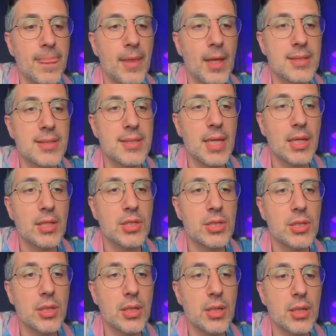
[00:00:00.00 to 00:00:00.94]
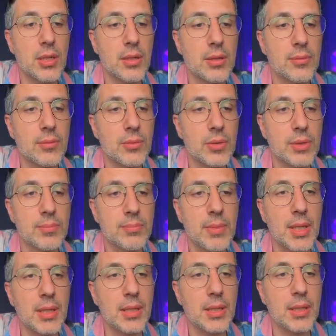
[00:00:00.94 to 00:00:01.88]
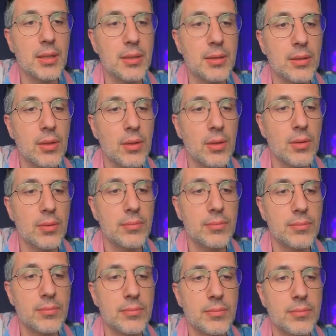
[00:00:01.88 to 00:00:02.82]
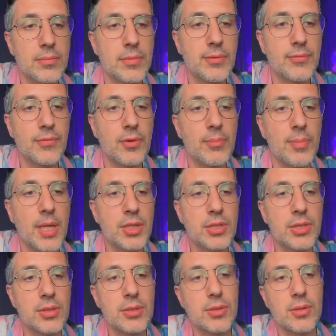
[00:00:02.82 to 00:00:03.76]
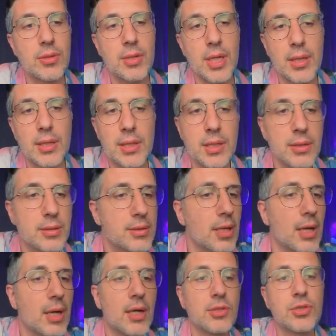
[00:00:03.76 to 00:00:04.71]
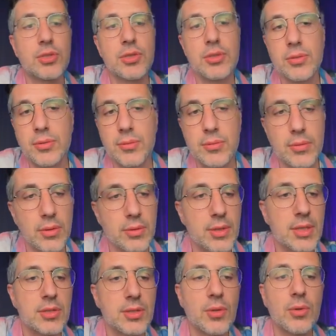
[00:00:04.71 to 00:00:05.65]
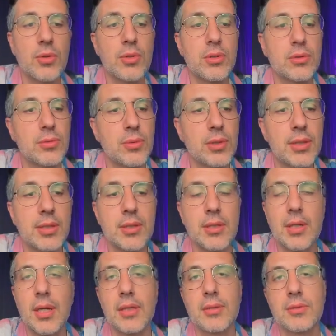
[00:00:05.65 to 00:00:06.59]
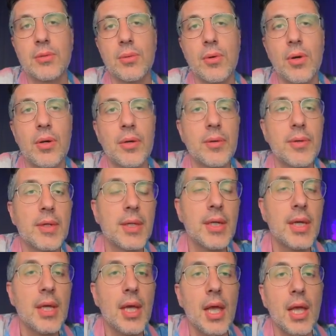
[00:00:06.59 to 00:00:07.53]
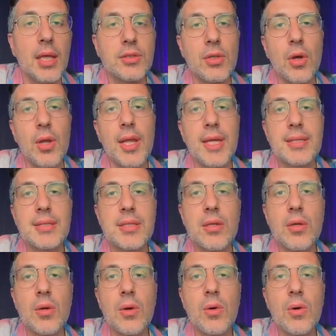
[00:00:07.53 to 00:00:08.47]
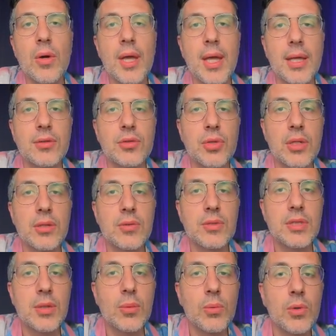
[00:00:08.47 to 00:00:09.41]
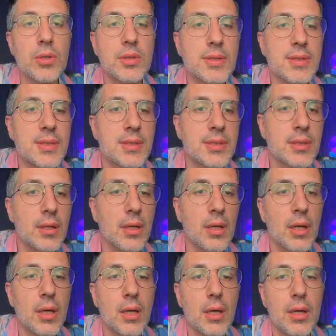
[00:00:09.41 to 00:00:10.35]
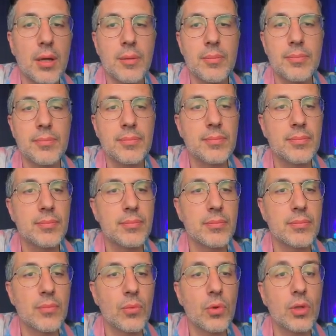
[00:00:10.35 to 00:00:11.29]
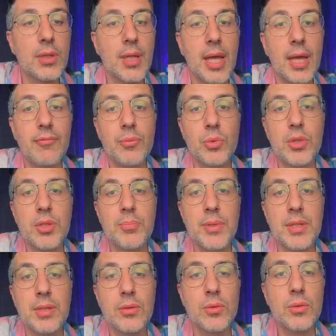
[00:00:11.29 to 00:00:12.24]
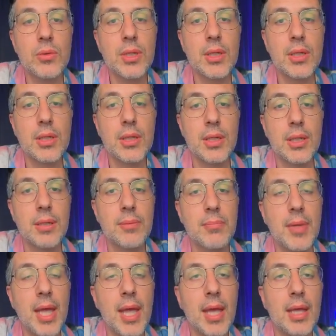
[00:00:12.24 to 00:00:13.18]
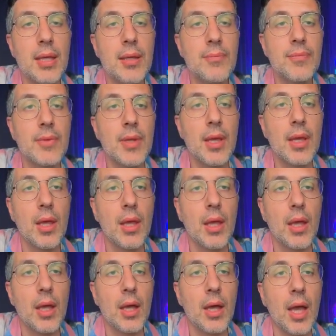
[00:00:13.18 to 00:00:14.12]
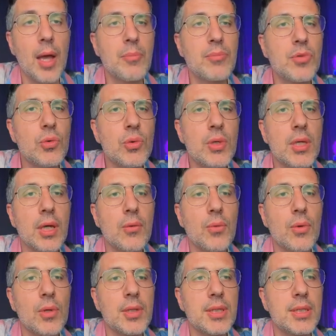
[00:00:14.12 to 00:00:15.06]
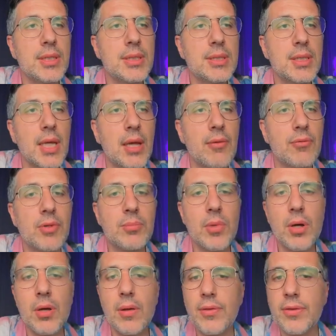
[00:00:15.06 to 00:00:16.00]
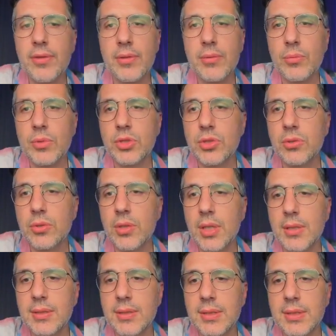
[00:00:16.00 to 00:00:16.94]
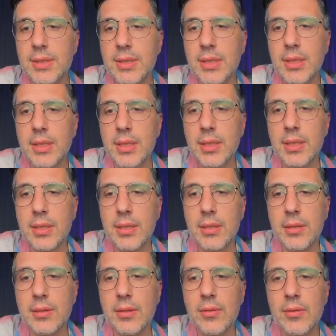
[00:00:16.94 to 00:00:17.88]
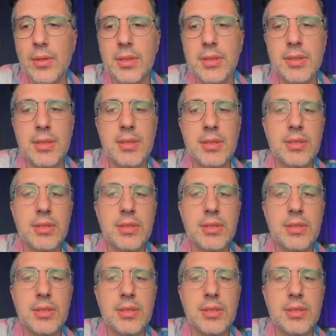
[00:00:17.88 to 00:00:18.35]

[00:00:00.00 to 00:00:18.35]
section with many, informations on getting in touch on Discord, Twitter, and so on. So let's go and try to see what have we been doing in May. I'm doing a release every month, which you can see here in the releases,